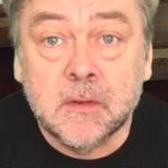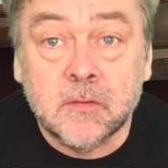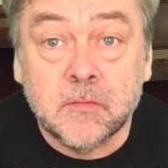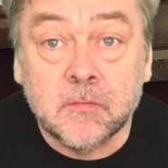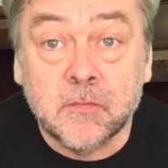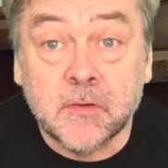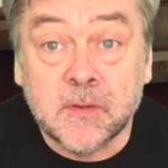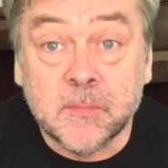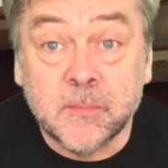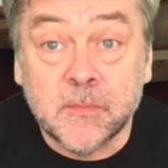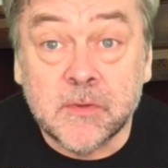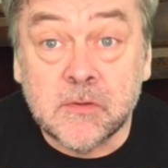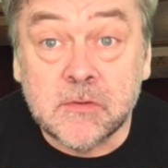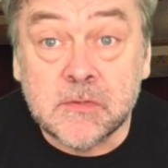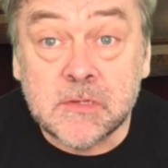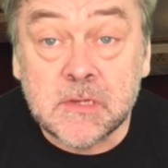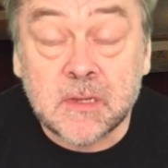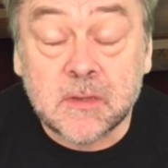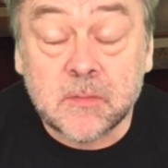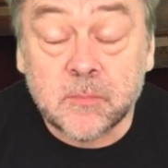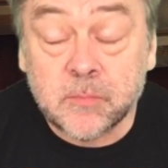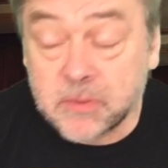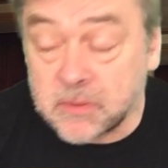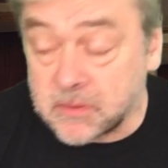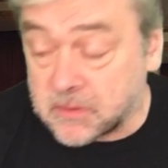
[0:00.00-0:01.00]
read
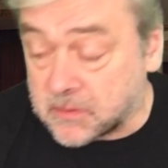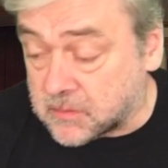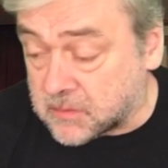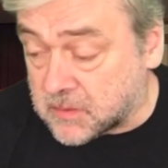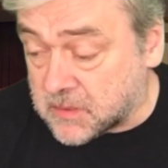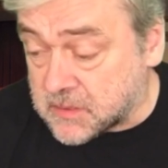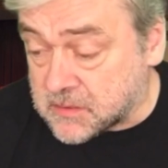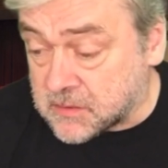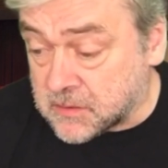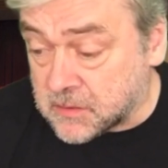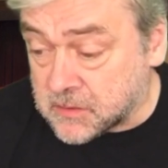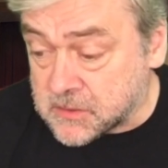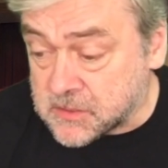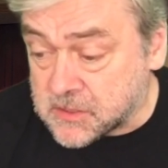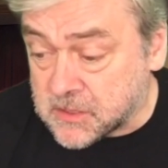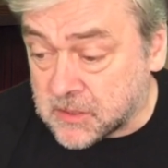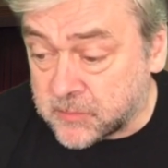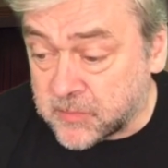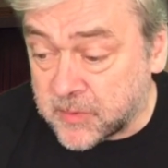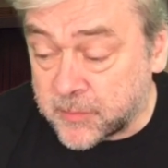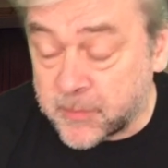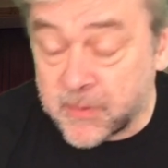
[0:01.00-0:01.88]
music, but it's not stopped me